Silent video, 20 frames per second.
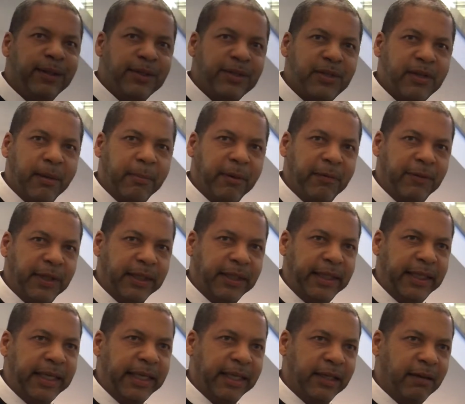some of the
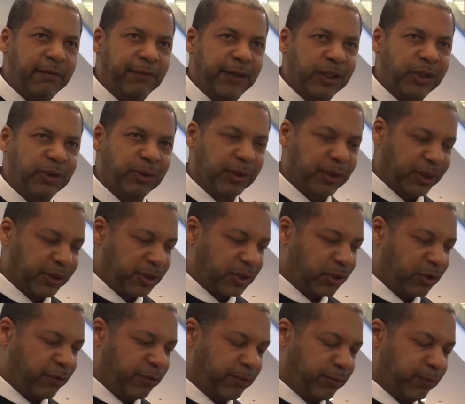key individuals
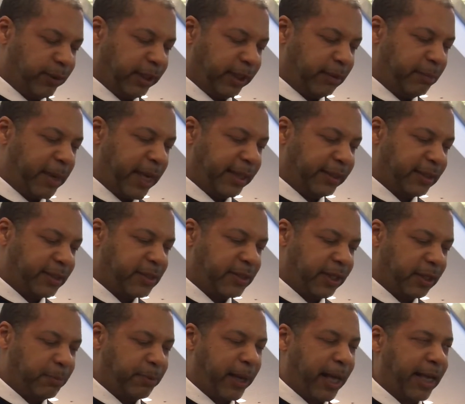who've really made this
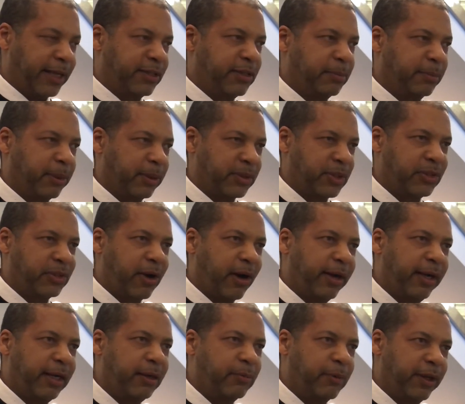thing possible,
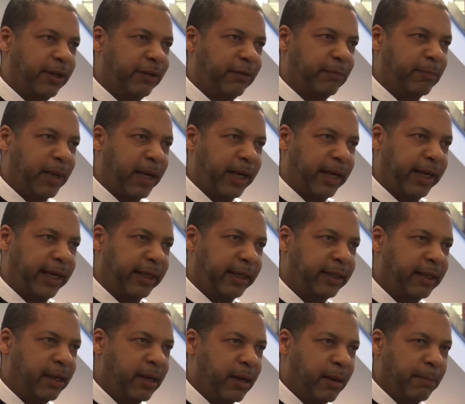starting with my
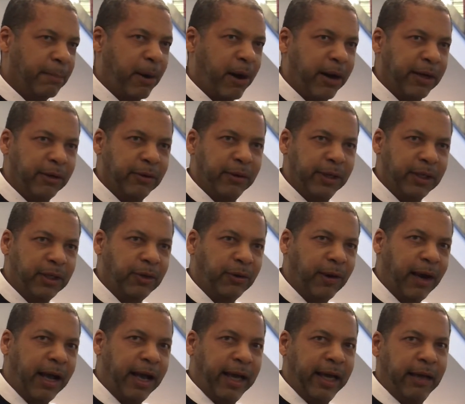partner in
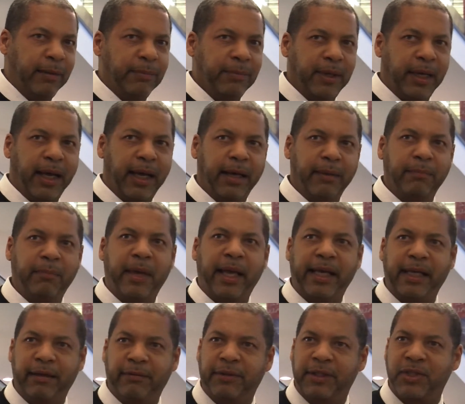crime on
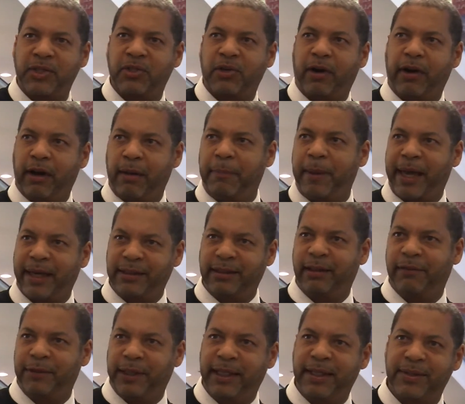many of the startup
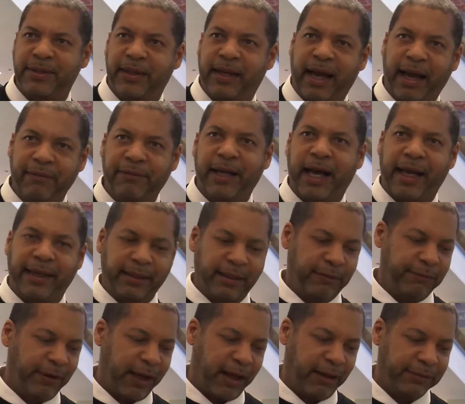activities that I've gotten
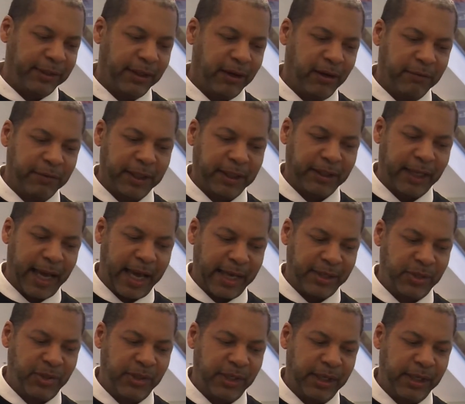involved in over the
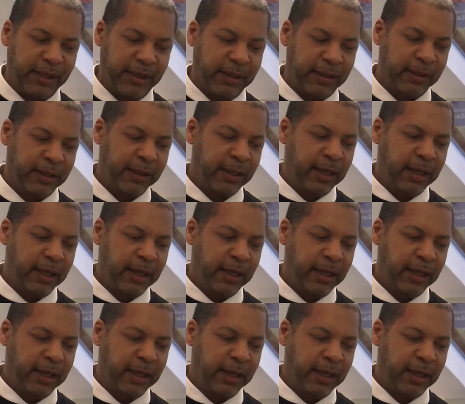last year.